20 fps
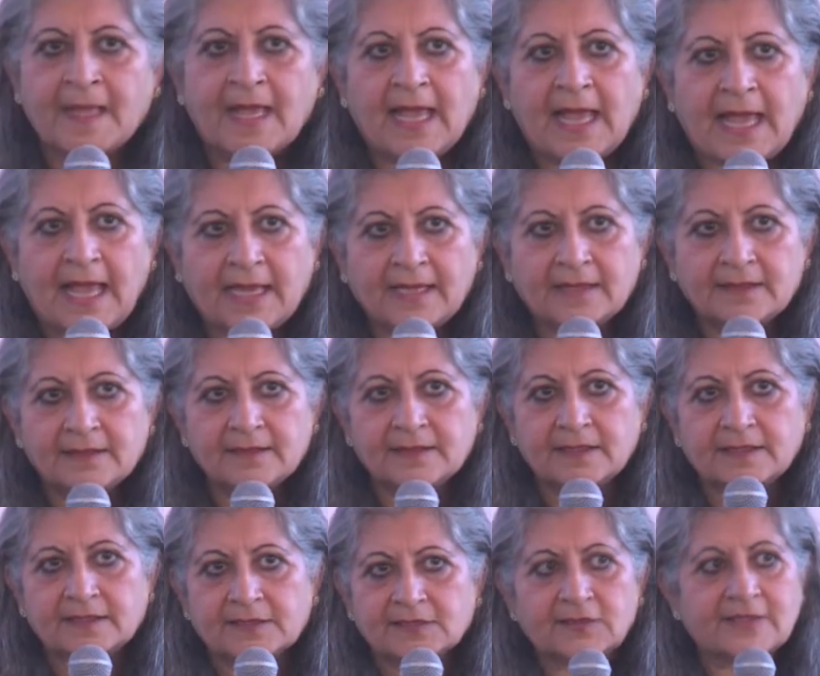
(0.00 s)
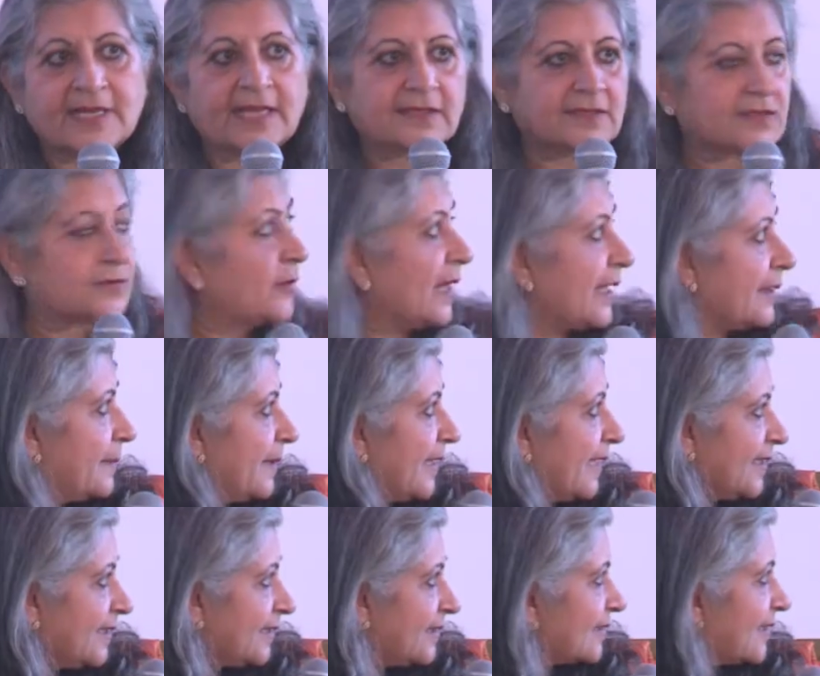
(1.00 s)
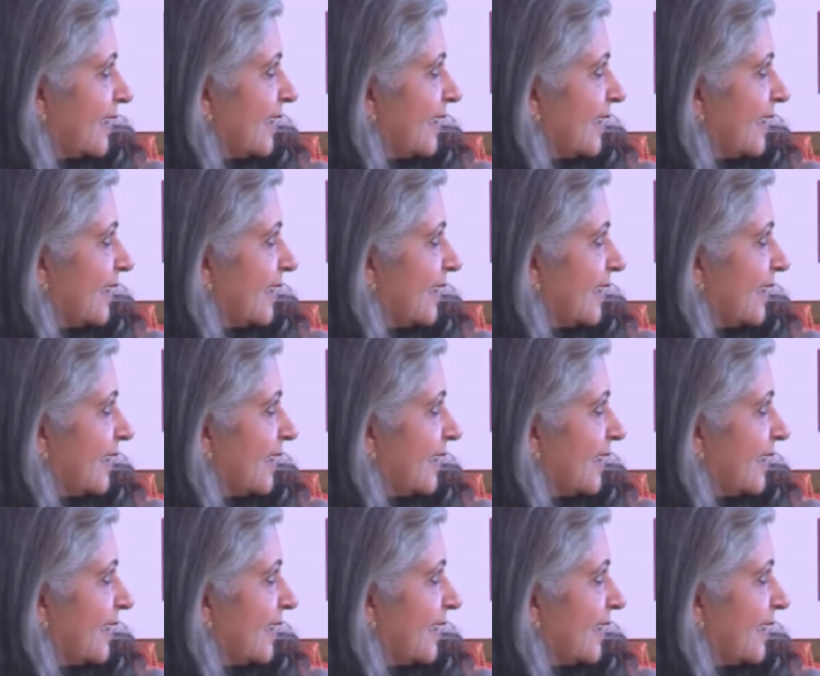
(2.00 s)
And so next one, please.